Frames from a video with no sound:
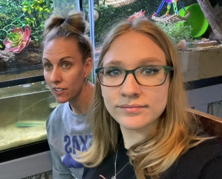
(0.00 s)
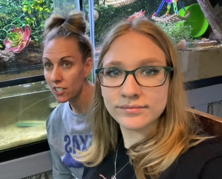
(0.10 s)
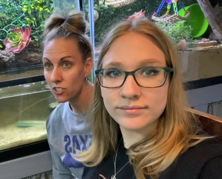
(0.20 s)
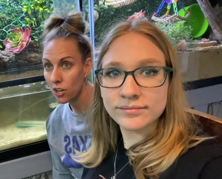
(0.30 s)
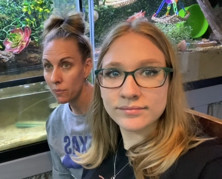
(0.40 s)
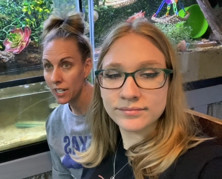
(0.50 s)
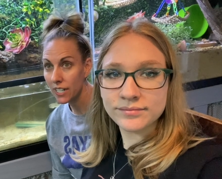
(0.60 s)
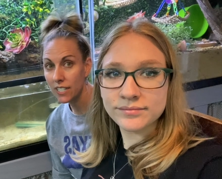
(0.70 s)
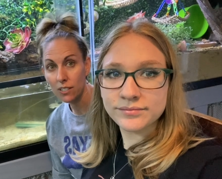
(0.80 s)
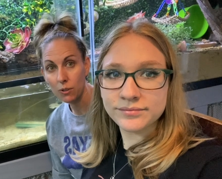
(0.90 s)
Speaker 1: for the strawberry.
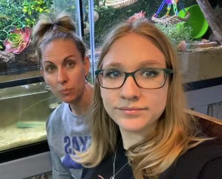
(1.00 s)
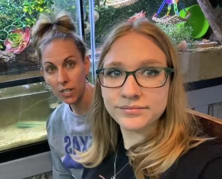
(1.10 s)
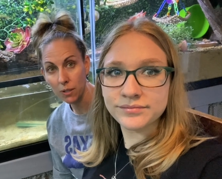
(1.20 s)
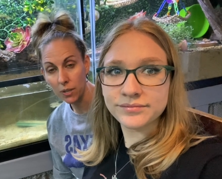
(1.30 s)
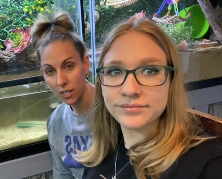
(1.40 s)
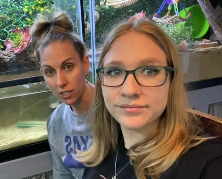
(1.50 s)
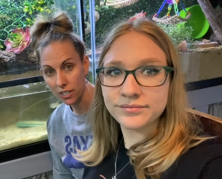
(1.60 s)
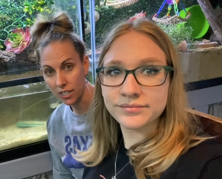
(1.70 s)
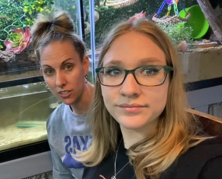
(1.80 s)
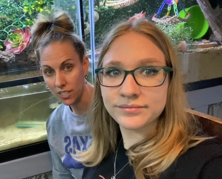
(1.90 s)
So we're planning on putting her in
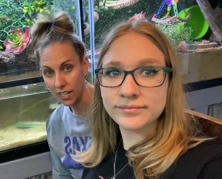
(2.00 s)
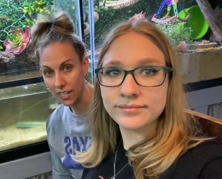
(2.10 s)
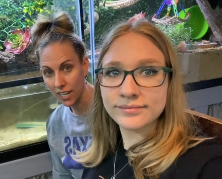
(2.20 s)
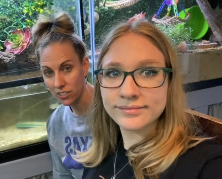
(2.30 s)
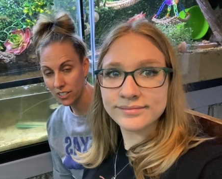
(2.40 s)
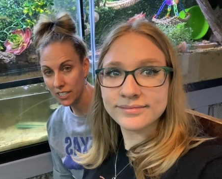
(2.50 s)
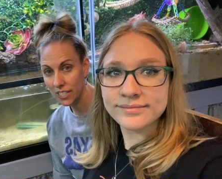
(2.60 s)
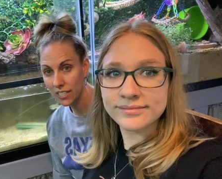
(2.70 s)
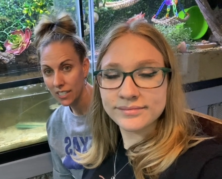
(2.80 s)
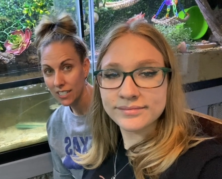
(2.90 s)
there tonight actually.
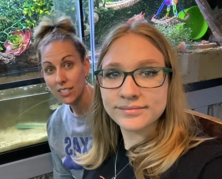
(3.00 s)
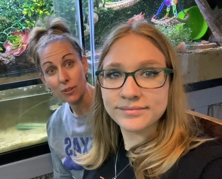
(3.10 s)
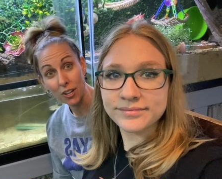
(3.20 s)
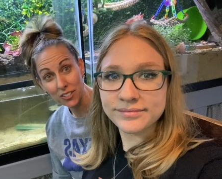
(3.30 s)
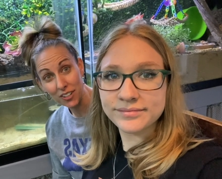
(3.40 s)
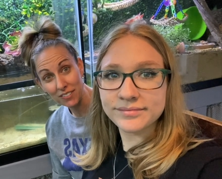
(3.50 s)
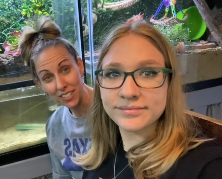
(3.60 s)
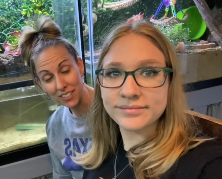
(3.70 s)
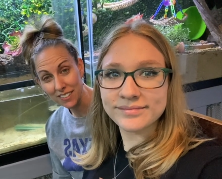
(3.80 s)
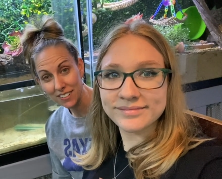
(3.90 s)
So we also have
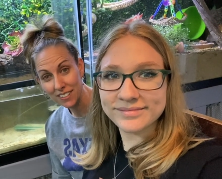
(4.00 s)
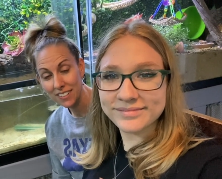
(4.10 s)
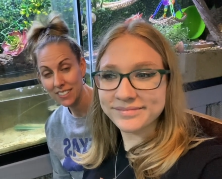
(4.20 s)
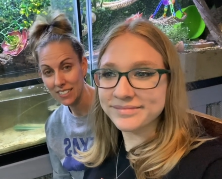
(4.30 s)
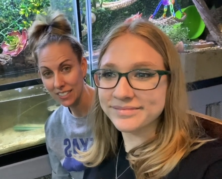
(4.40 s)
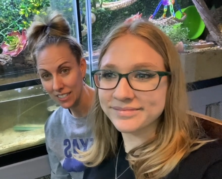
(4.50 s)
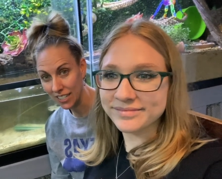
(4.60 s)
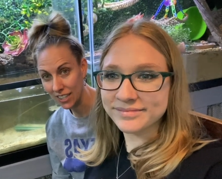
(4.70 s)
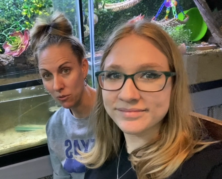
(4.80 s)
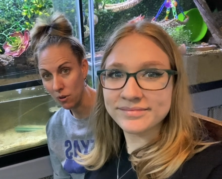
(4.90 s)
to get
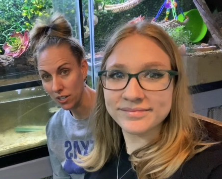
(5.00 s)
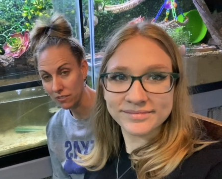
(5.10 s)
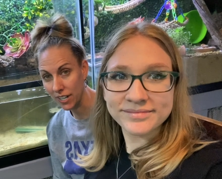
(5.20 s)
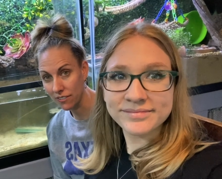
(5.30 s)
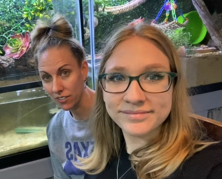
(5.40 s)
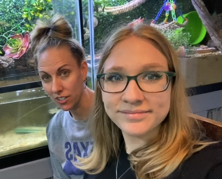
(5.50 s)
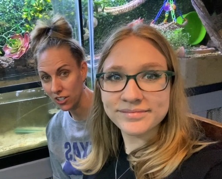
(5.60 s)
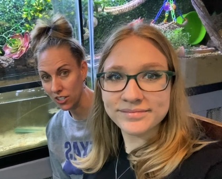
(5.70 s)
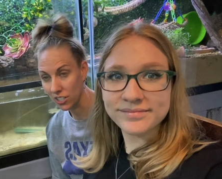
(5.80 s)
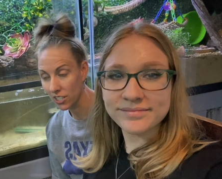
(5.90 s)
the water ready for
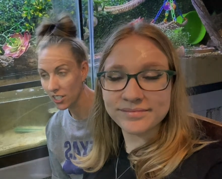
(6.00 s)
her. Mm